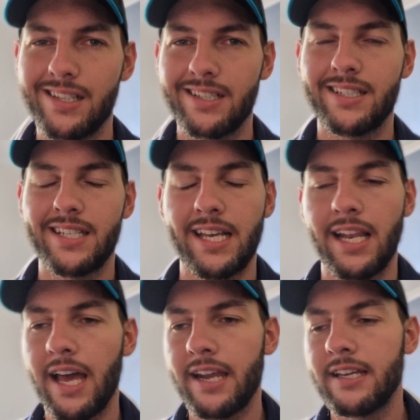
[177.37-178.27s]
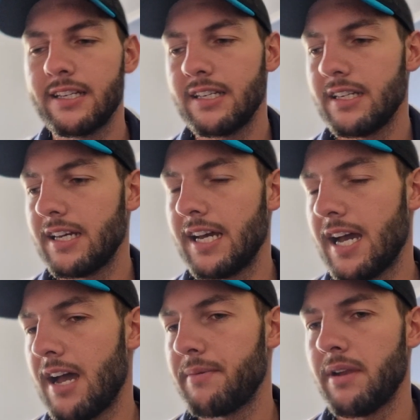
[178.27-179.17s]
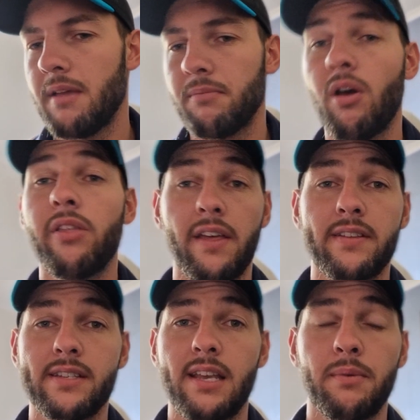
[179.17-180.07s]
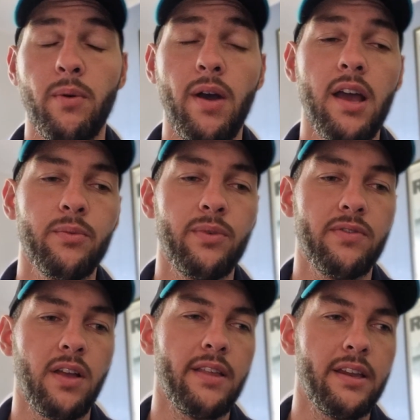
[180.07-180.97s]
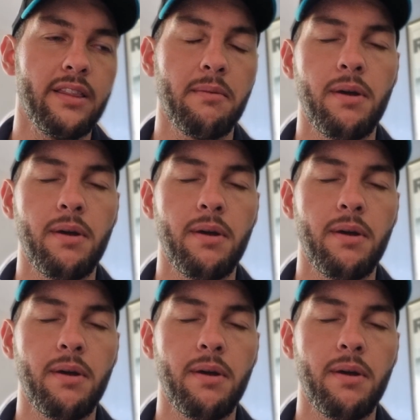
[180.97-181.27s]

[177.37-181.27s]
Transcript: see you later, and blow the other team away. And we've done that in the